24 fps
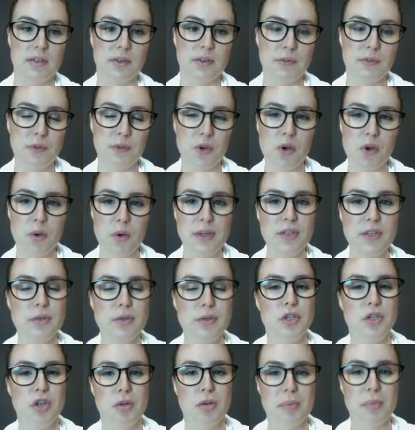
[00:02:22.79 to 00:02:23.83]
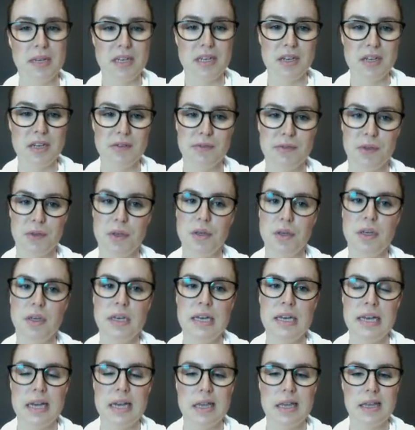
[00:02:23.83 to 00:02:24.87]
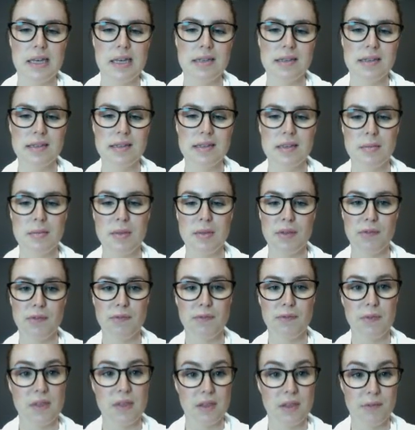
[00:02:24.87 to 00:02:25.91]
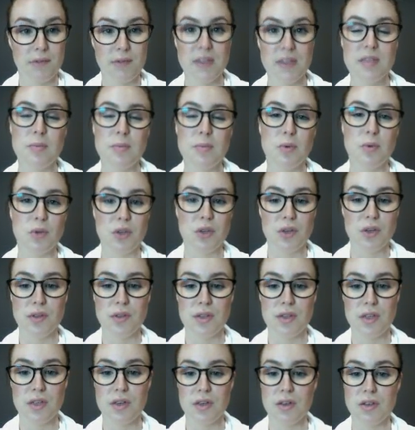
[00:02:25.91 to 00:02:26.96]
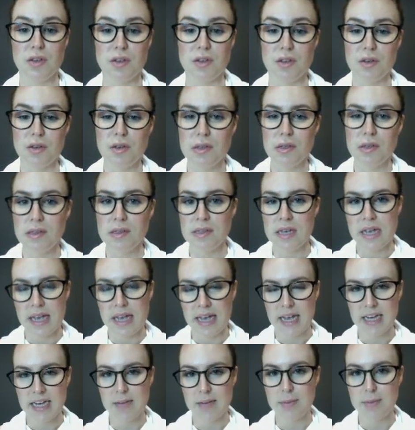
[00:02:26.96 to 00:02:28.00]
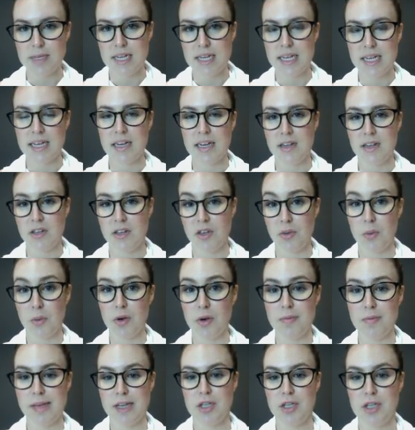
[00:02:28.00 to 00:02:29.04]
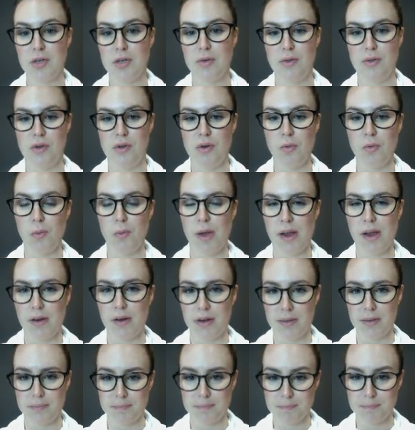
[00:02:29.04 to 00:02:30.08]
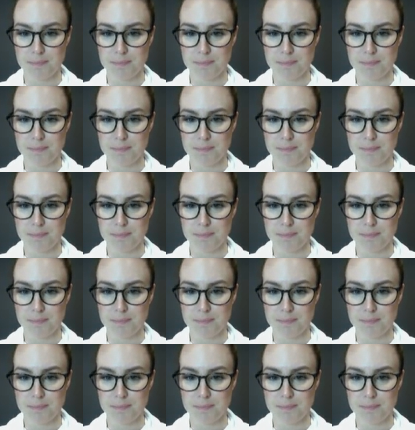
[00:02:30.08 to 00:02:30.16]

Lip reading: So if you're going to a job interview, these are some of the visible cues that you can use, and in particular you want to make sure that you're wearing,